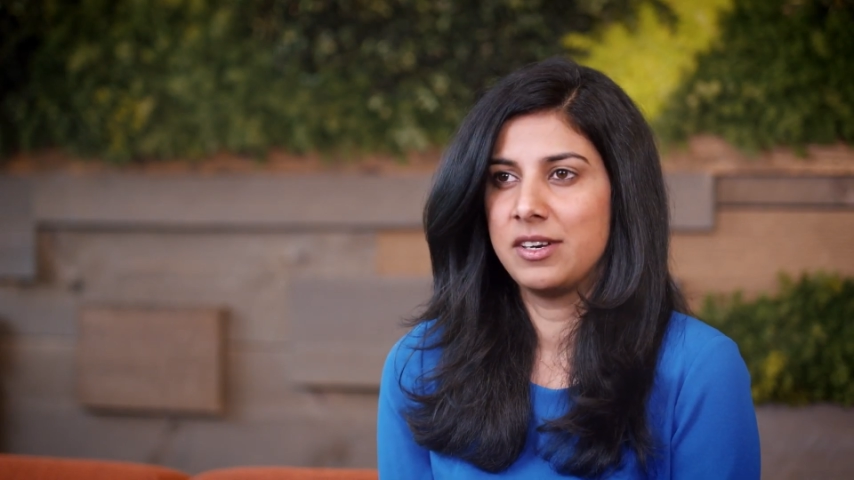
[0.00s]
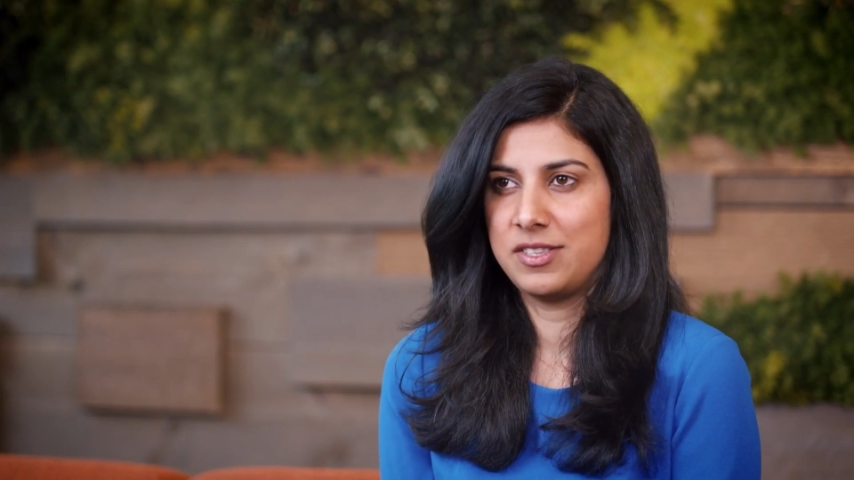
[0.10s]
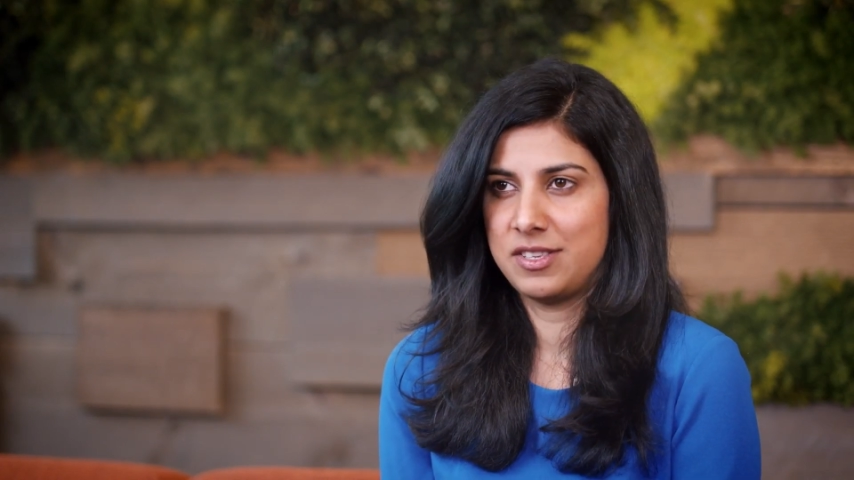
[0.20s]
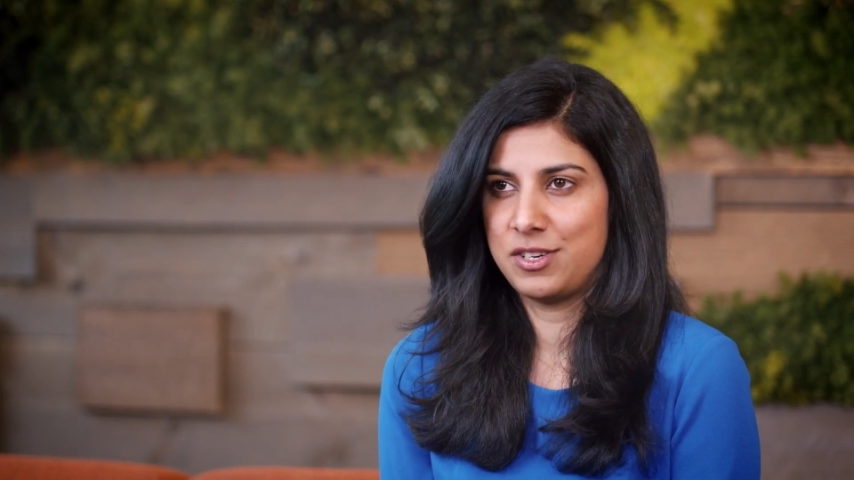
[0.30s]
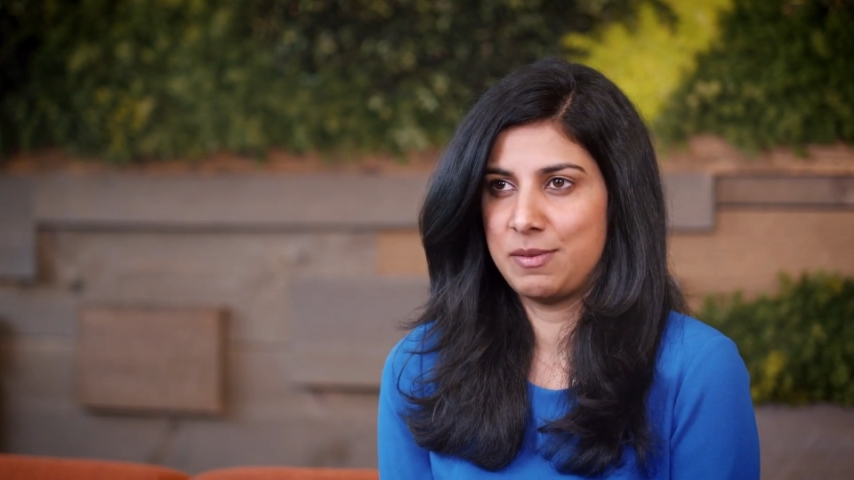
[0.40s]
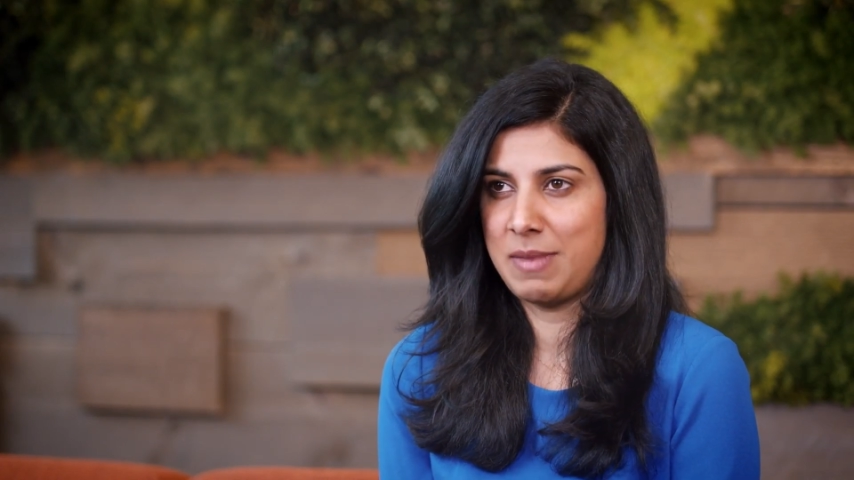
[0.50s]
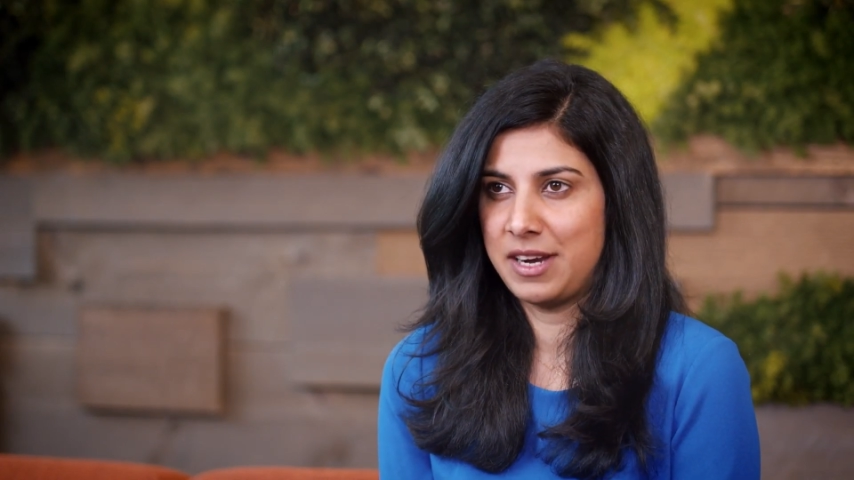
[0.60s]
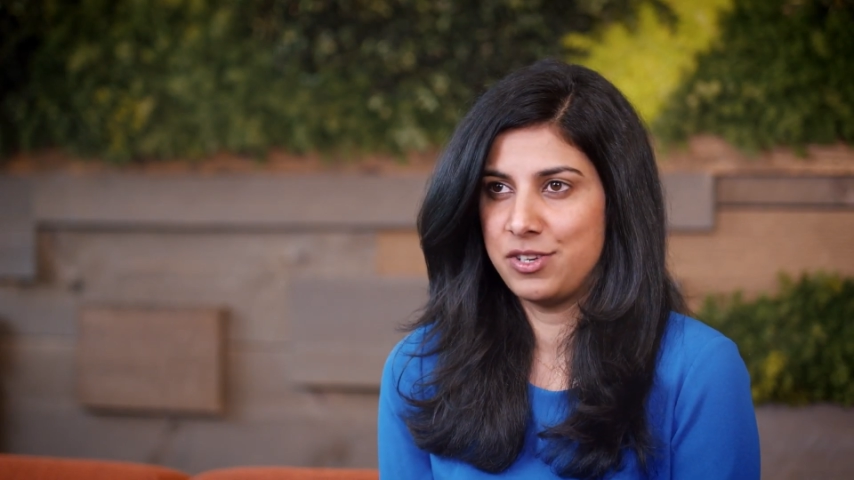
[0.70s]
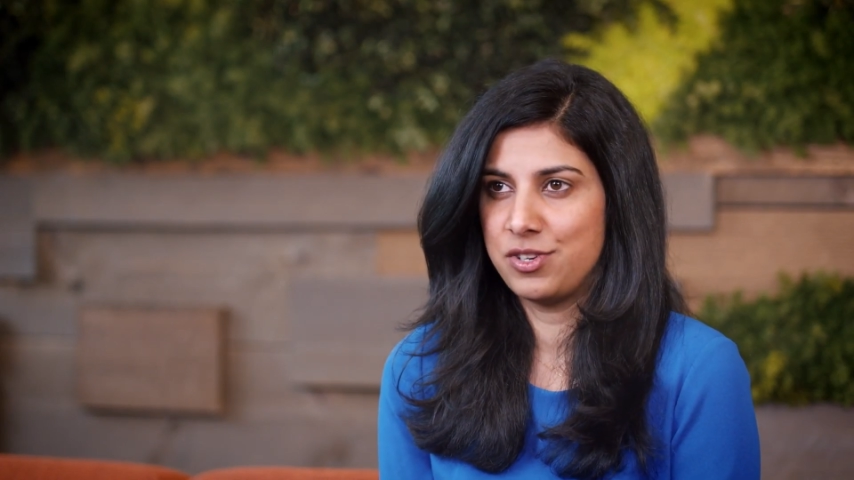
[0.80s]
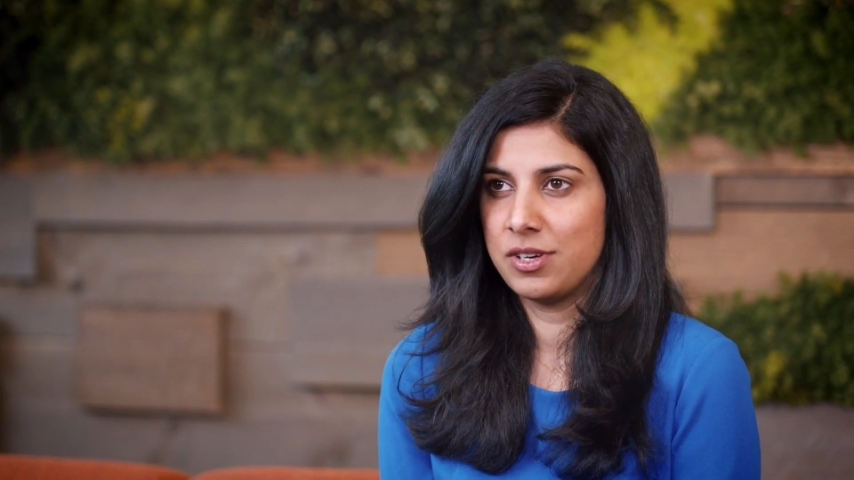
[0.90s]
Decision
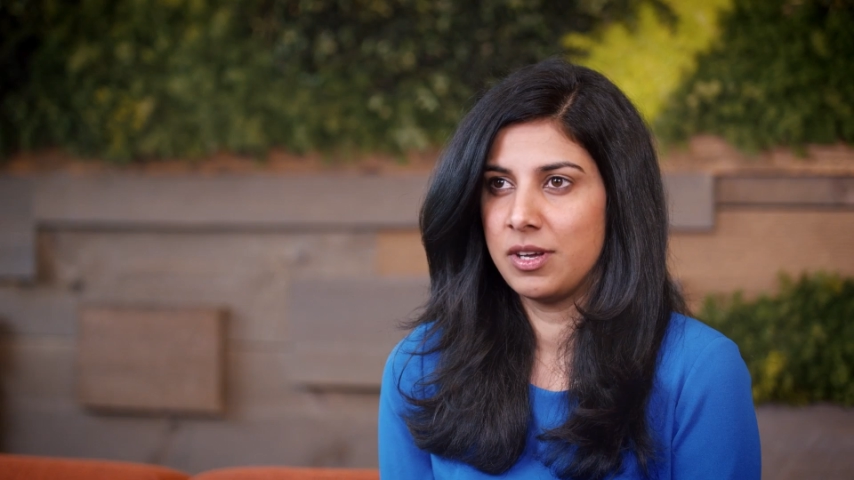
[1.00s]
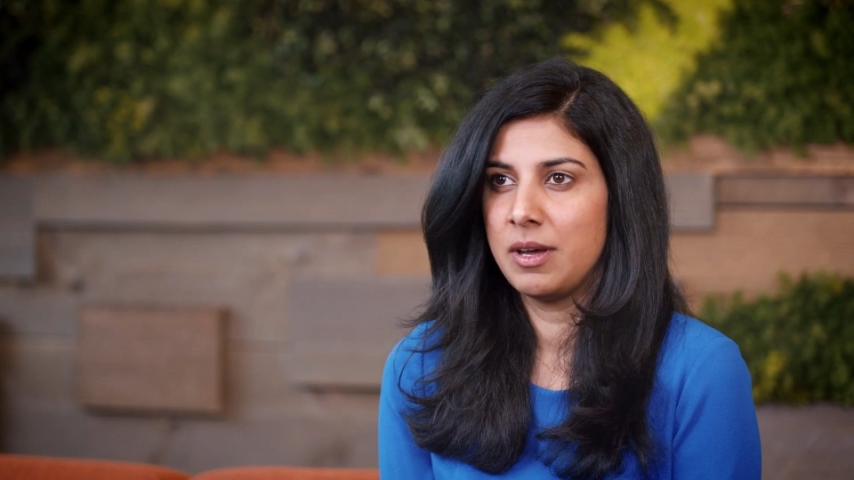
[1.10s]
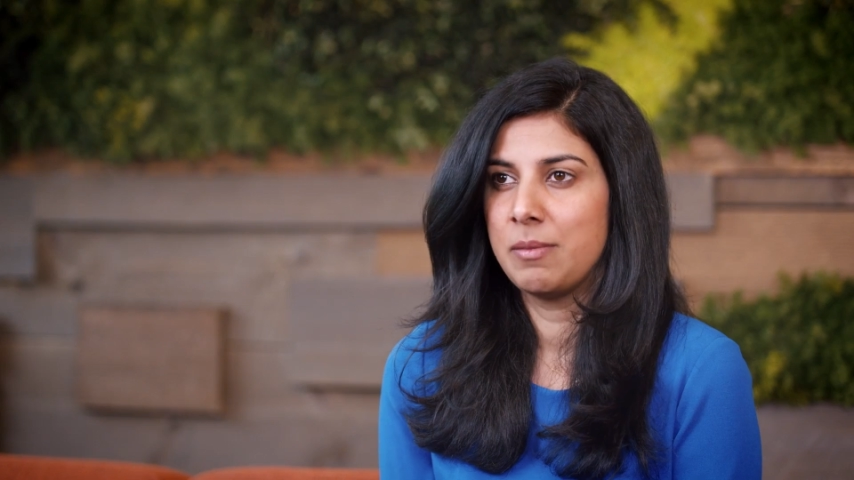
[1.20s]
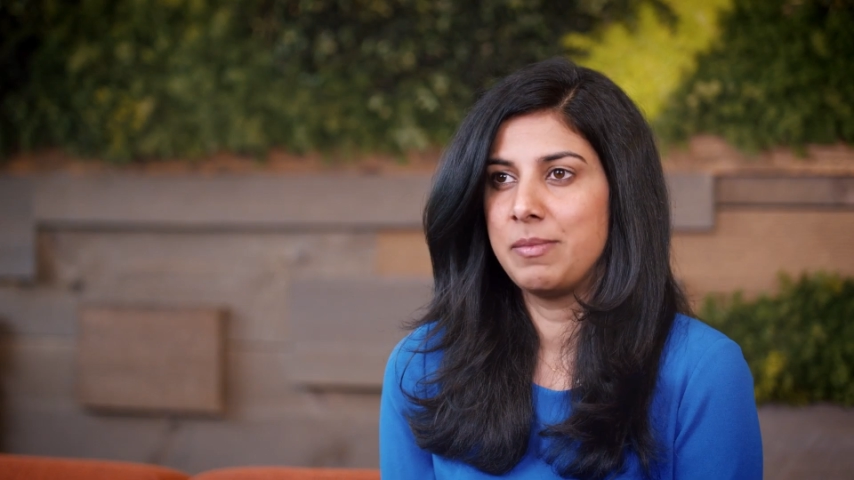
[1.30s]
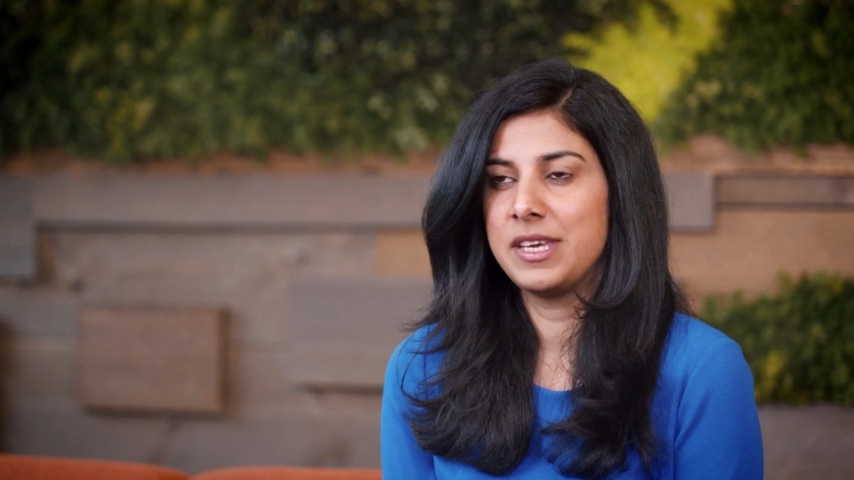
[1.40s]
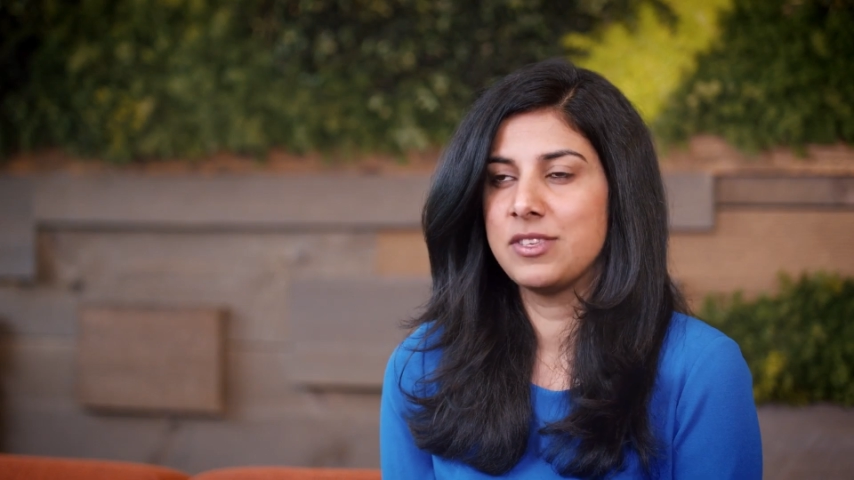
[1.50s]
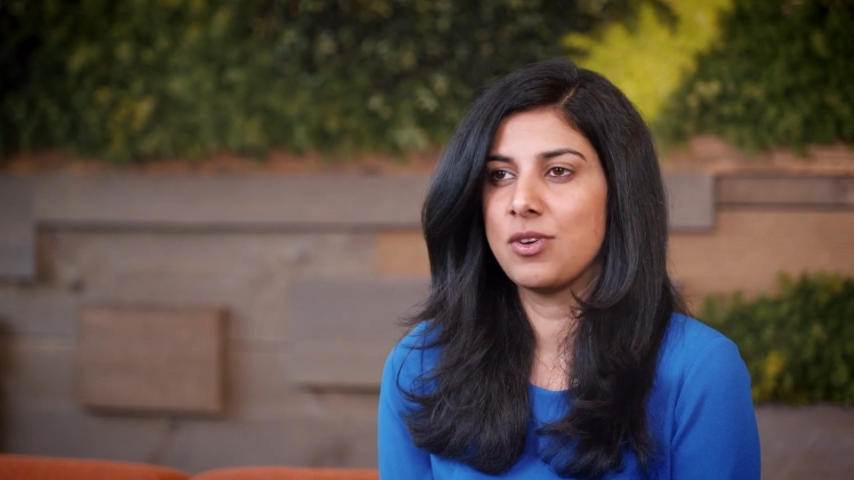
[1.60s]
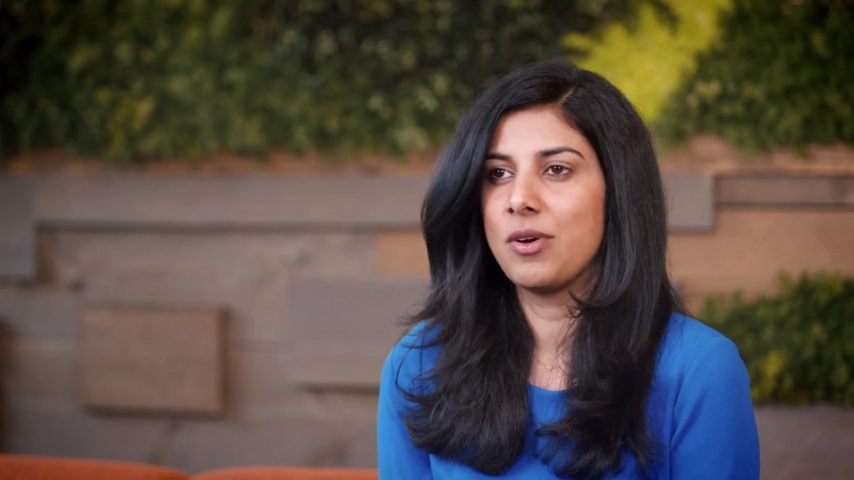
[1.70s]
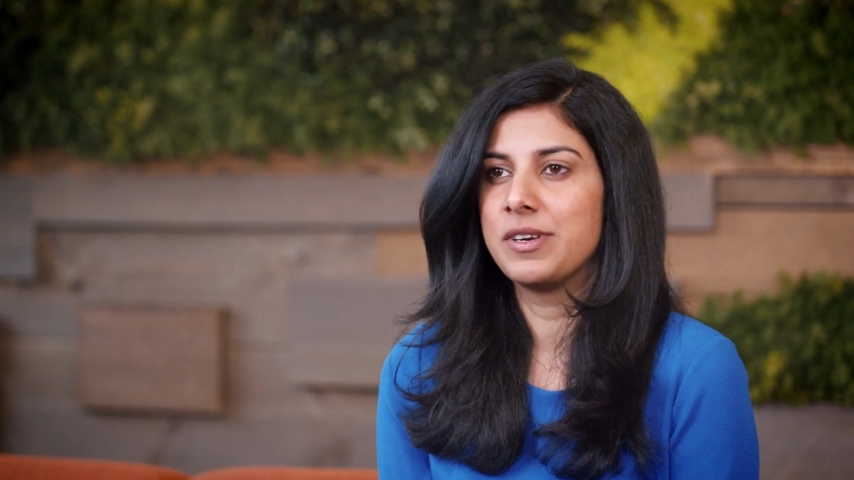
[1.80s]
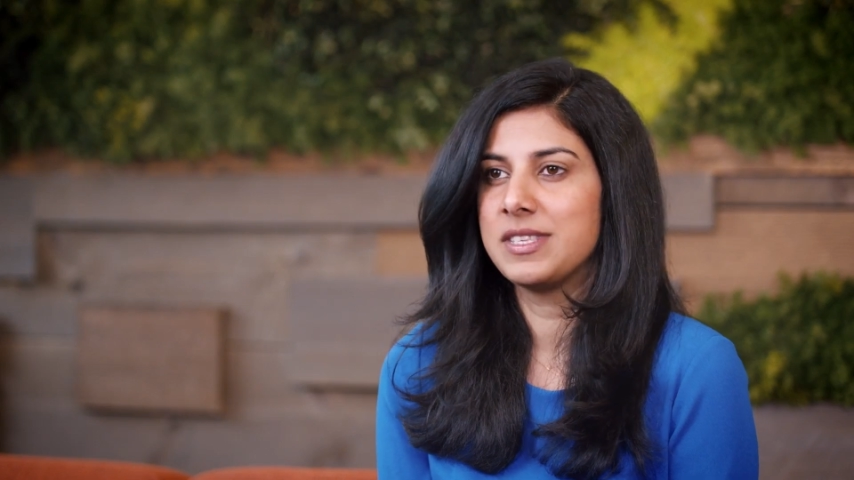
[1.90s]
Manager based
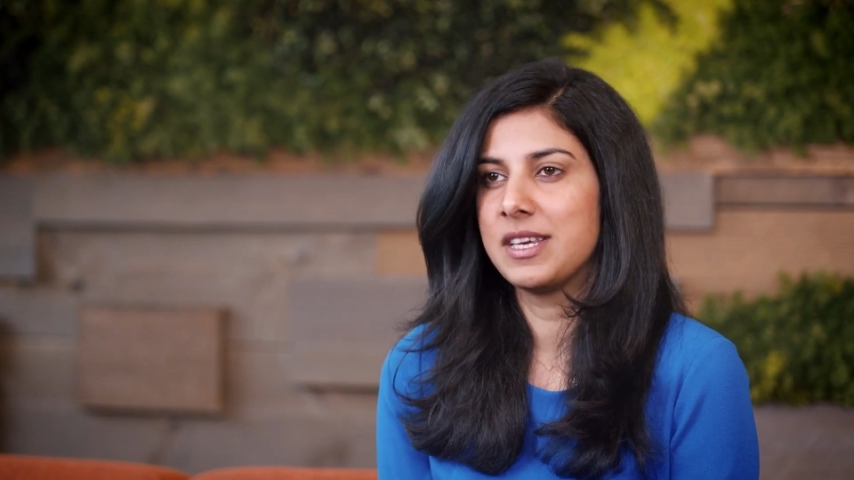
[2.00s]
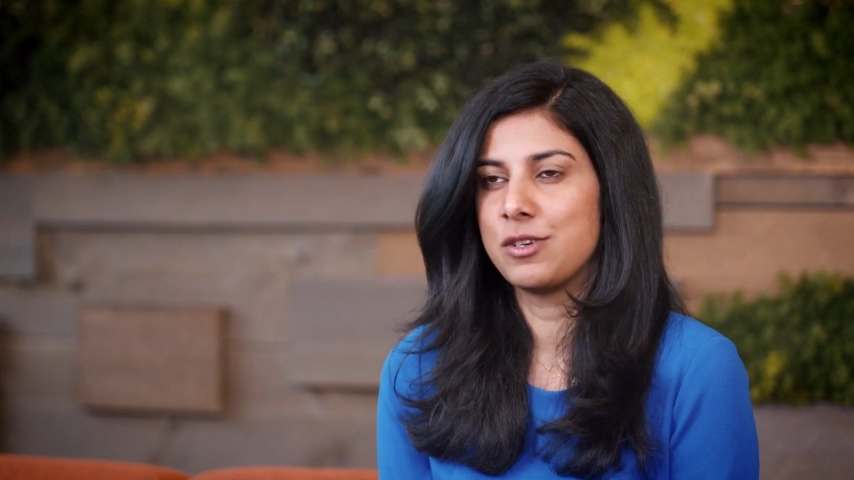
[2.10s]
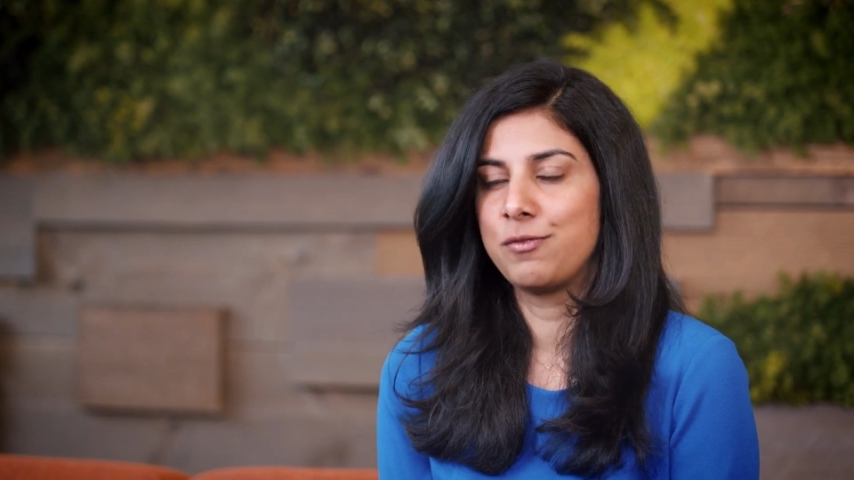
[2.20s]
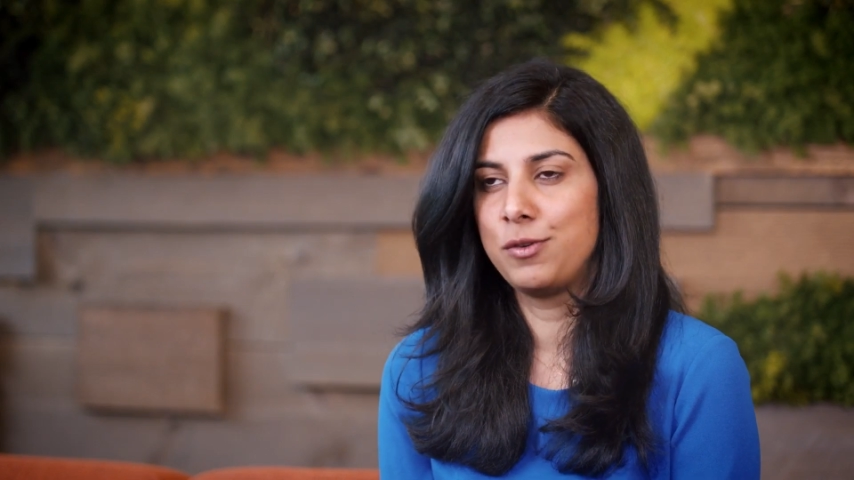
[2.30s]
on a set of